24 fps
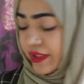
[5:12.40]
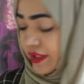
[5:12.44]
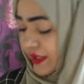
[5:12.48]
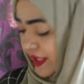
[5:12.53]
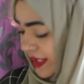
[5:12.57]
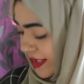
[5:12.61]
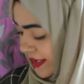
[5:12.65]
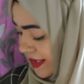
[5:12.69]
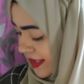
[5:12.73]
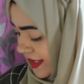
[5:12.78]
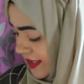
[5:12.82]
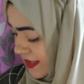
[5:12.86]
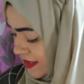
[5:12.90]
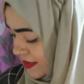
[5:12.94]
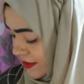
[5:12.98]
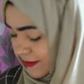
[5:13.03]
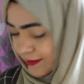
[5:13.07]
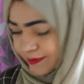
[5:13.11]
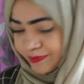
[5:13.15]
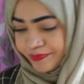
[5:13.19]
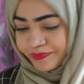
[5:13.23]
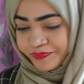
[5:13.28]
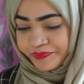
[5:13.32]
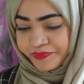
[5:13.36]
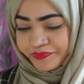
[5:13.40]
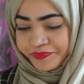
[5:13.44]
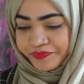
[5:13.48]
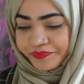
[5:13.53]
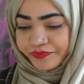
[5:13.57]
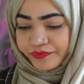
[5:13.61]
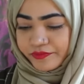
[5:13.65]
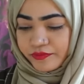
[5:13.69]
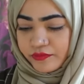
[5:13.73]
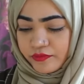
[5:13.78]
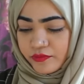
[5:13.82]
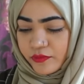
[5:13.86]
I guess.
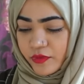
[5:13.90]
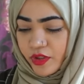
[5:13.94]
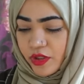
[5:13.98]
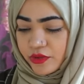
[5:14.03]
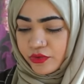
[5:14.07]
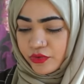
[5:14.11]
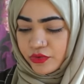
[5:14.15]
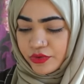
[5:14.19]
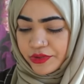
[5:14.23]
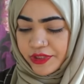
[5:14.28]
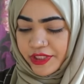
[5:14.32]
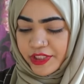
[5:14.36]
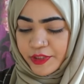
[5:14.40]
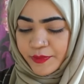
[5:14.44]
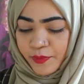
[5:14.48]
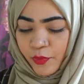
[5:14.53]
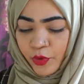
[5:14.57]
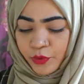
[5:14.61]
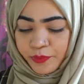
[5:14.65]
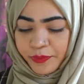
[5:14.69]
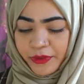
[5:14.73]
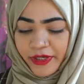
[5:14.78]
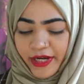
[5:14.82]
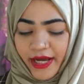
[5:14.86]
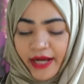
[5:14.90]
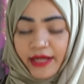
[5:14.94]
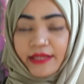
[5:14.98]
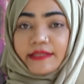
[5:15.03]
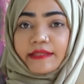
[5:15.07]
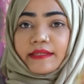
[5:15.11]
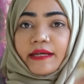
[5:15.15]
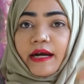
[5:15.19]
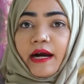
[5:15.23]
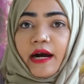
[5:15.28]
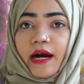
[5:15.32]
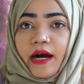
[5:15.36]
So these both
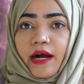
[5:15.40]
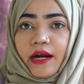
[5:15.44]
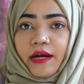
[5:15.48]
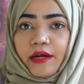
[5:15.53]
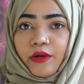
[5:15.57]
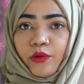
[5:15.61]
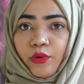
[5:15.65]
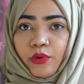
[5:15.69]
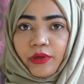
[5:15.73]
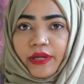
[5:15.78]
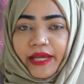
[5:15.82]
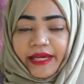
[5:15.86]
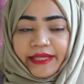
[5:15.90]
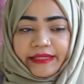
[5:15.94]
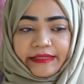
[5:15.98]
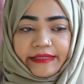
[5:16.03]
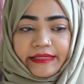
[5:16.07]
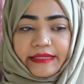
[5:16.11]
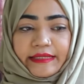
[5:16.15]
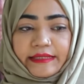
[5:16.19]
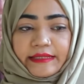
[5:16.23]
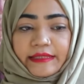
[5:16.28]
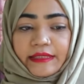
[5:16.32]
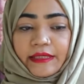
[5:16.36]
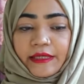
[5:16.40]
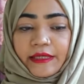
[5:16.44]
products are look like this.